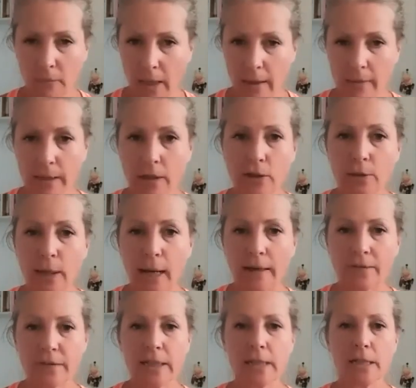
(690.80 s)
there you
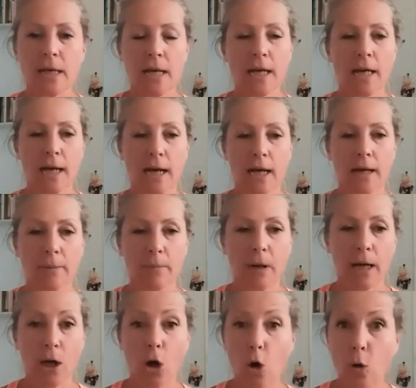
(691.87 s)
have it.
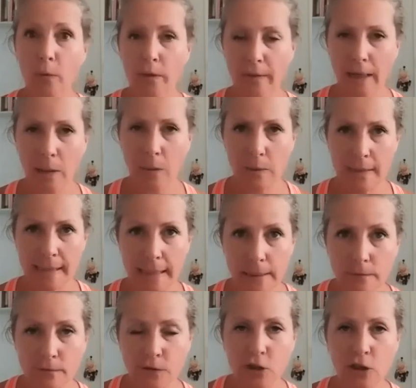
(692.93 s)
I hope that that was
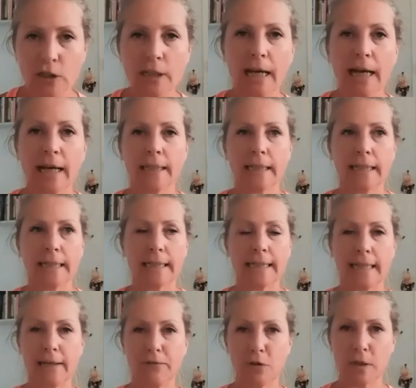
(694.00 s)
helpful and that it
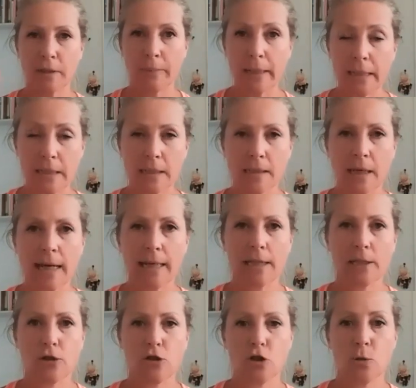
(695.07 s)
gave you some insight
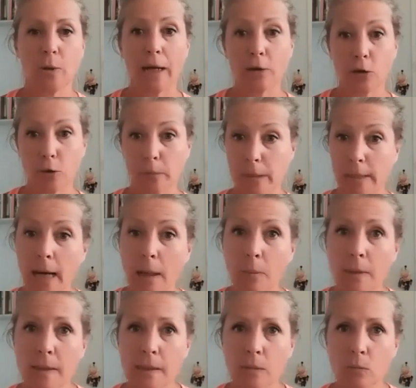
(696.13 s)
into how your
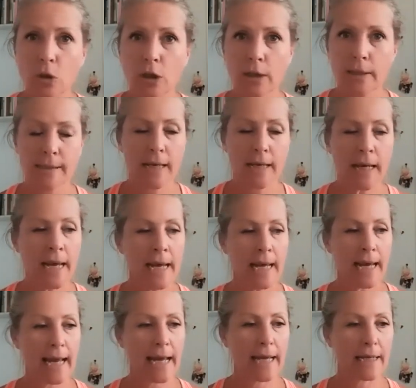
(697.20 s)
metabolism works
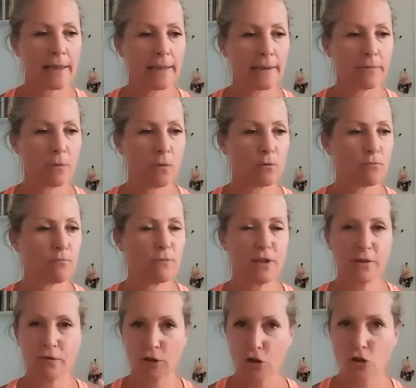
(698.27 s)
and
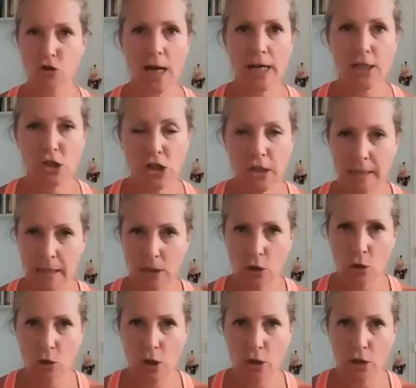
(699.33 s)
different strategies that
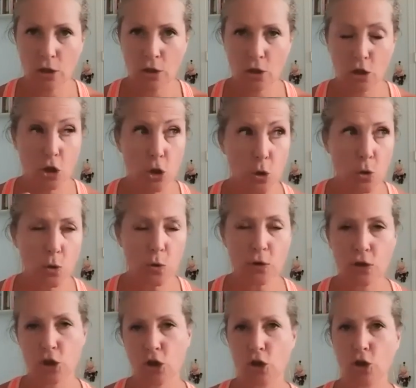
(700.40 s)
you can
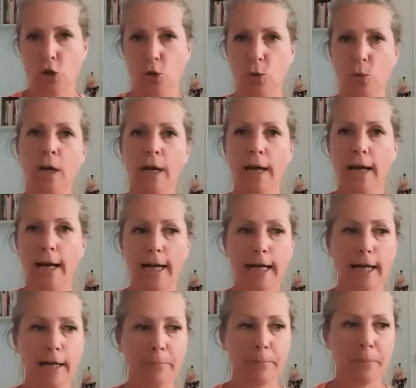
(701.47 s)
use to
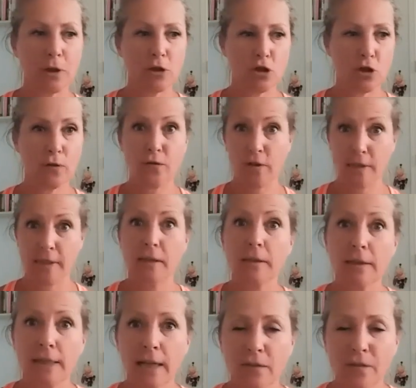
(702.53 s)

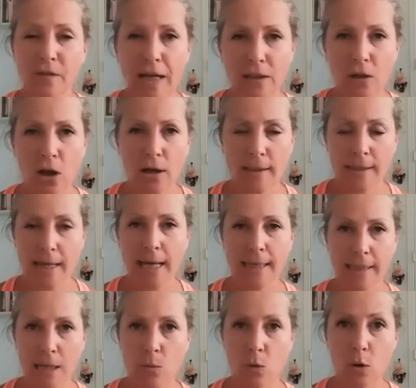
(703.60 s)
facilitate fat loss
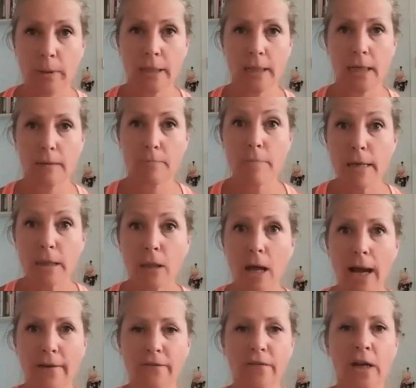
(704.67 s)
as a woman in
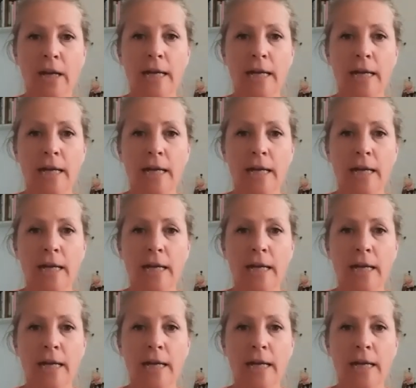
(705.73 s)
midlife.